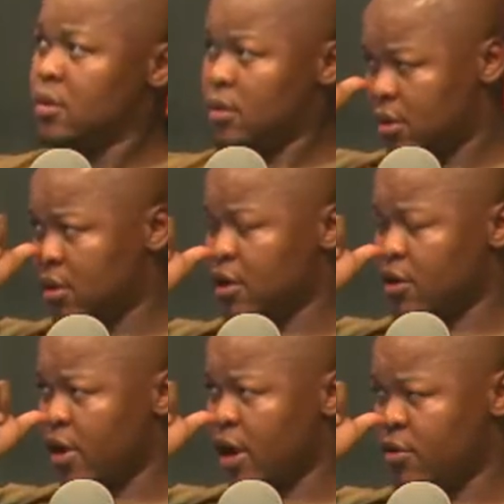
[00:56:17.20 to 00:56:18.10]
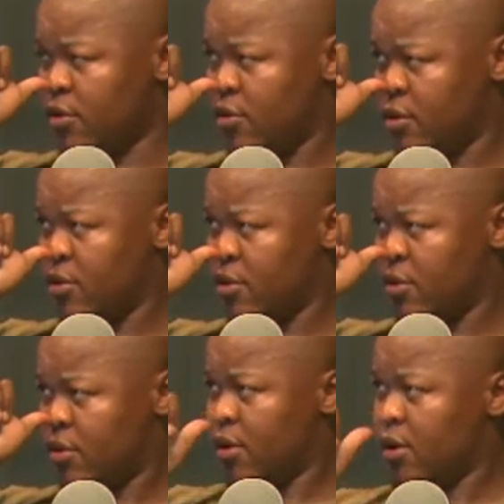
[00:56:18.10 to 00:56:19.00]
This is a rhino.
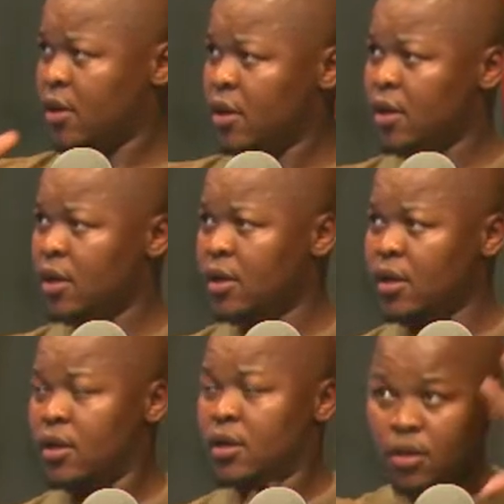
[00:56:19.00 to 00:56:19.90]
And then